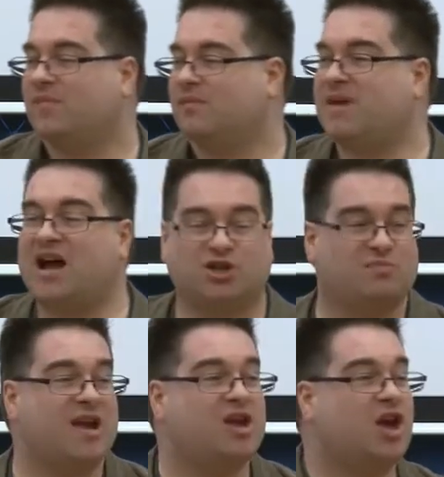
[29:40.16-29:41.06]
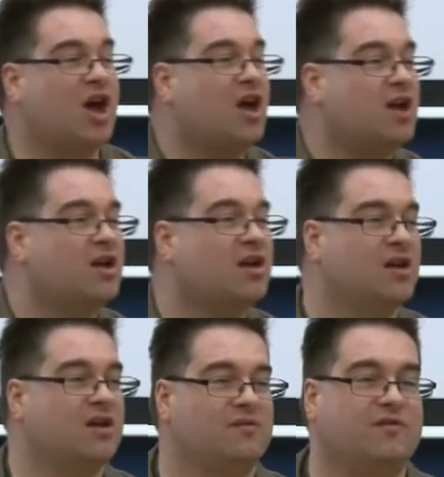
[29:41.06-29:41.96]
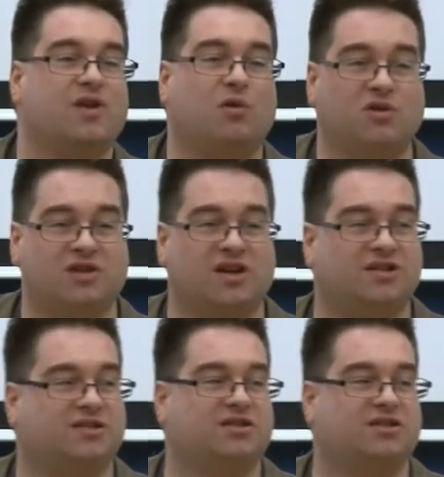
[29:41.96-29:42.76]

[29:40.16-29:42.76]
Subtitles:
matchmaker for the audience